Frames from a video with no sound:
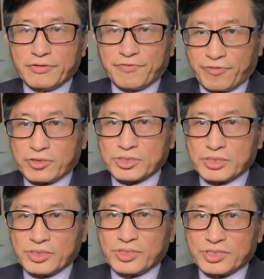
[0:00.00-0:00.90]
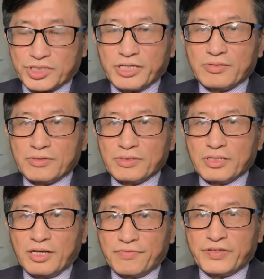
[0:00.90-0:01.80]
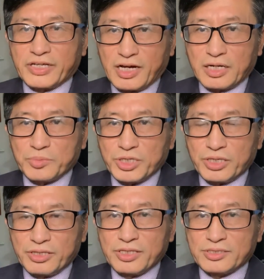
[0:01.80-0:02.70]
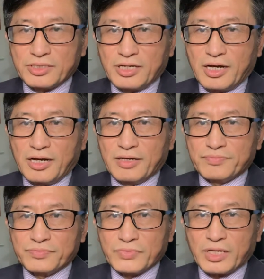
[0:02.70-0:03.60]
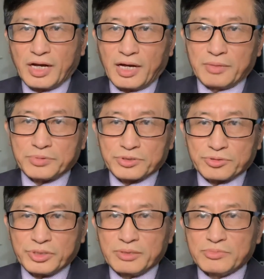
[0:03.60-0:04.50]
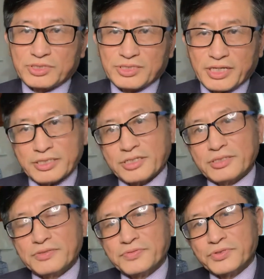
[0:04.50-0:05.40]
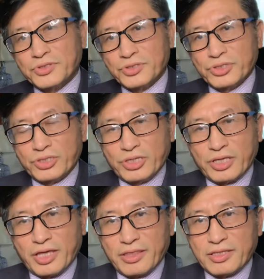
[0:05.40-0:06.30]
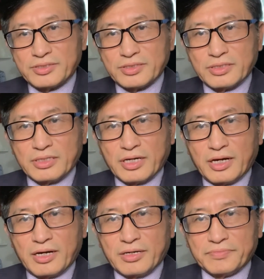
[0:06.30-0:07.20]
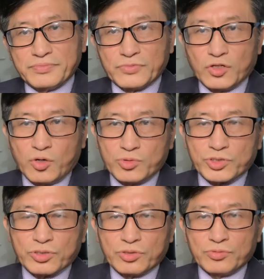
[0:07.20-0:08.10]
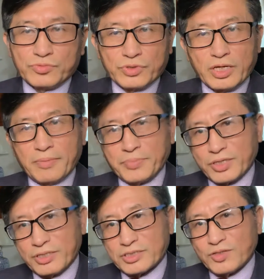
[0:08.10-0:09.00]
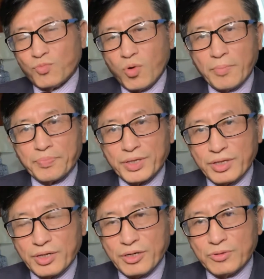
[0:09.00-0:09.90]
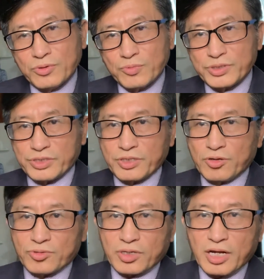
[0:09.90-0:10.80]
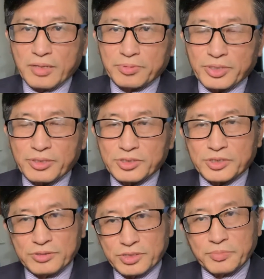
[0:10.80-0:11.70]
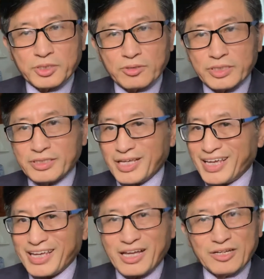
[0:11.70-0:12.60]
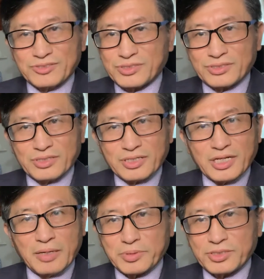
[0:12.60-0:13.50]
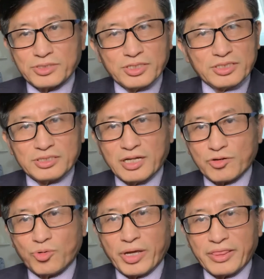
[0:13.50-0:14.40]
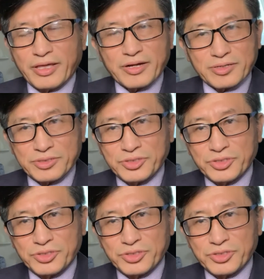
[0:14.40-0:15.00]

first, the scale of economy in this upstream sector, and then also because the 1PL within owner-operators, typically the in-house competence is not quite there.